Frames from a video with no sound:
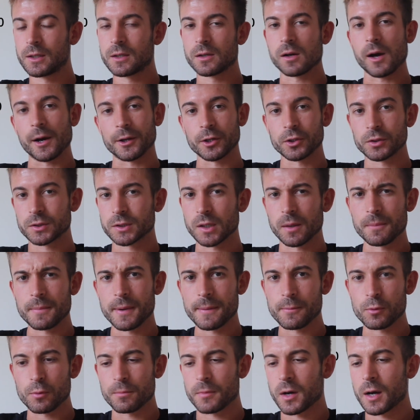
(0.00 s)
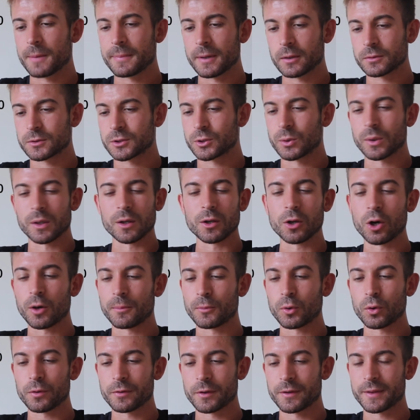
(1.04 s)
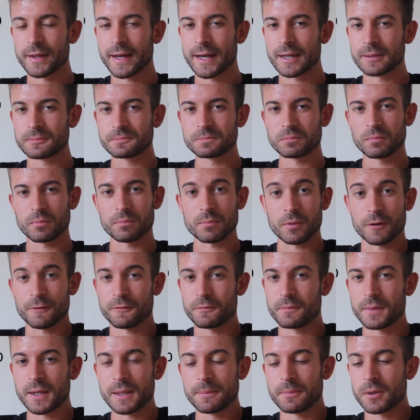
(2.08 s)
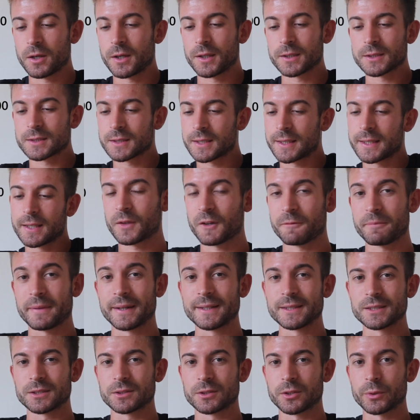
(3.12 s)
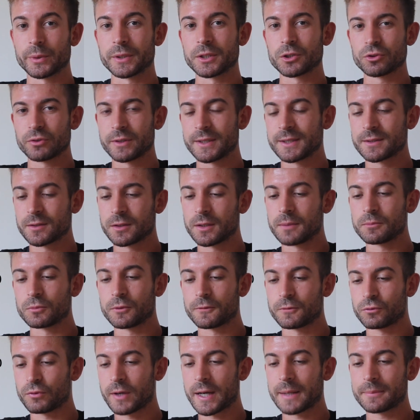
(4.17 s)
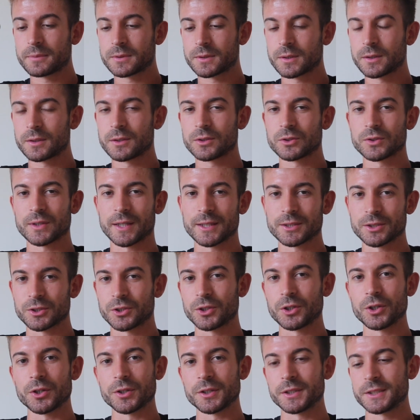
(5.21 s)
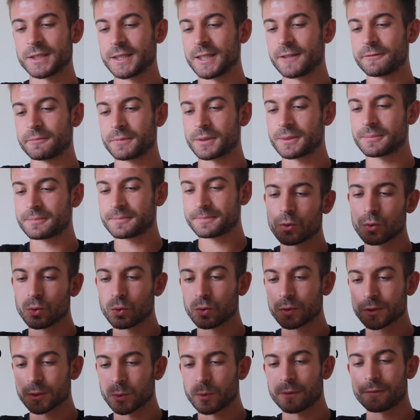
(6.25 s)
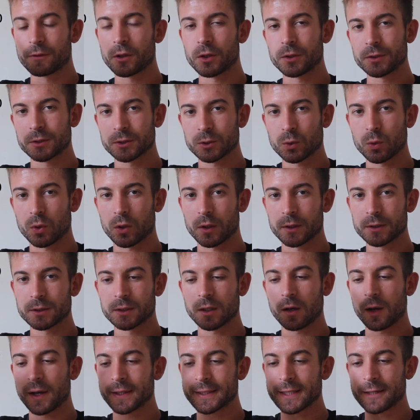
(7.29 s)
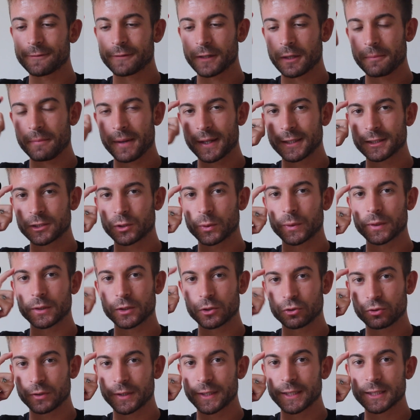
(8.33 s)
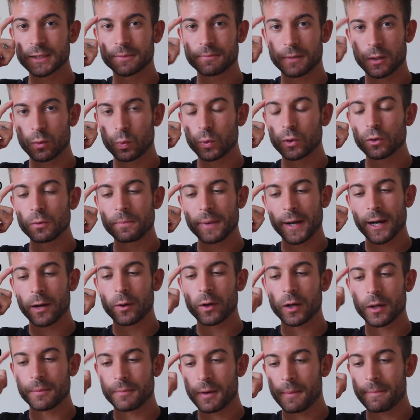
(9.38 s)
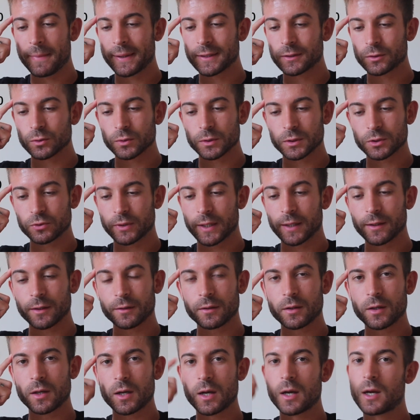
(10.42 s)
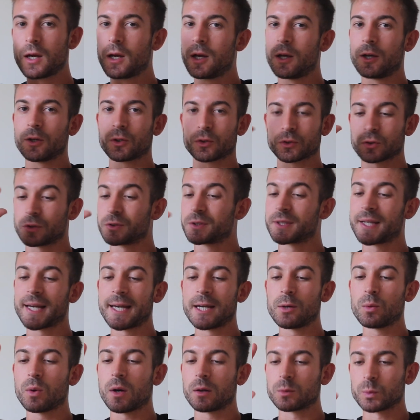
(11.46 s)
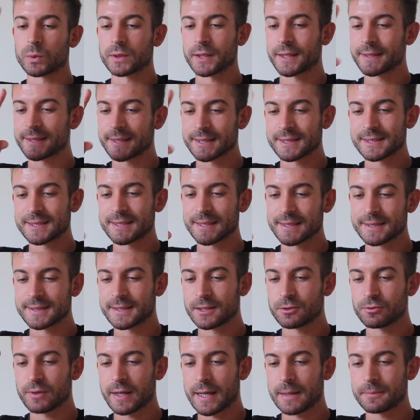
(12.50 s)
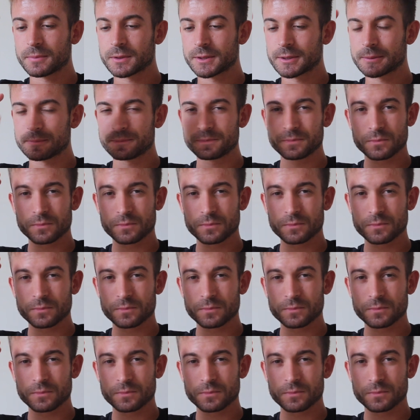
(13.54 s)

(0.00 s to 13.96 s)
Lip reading: I know some people might be able to do a lot more than that, but for me personally, I've managed to increase the number of reps, so that's a good achievement. Also with those squats, I definitely managed to increase my willpower, my mental strength, because on day 1 when I did 60 reps,